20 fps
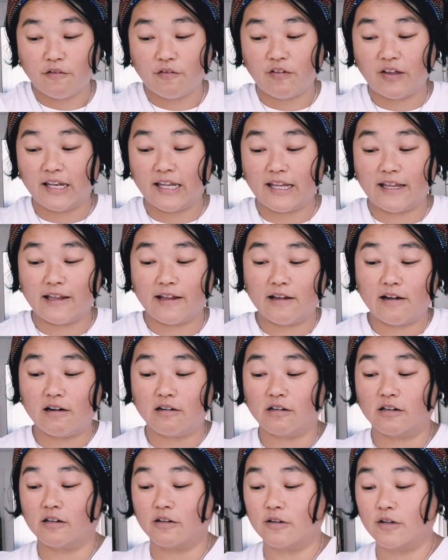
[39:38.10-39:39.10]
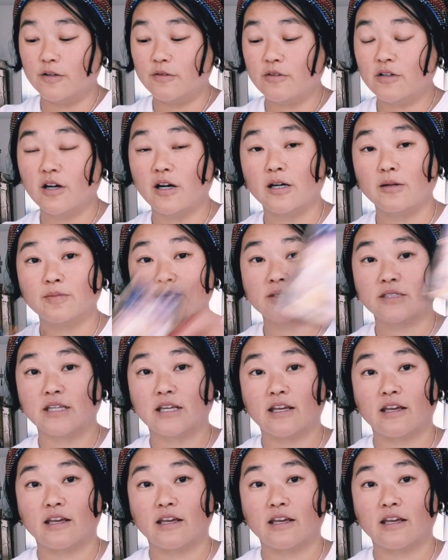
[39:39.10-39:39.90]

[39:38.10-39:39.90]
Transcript: filling our own cups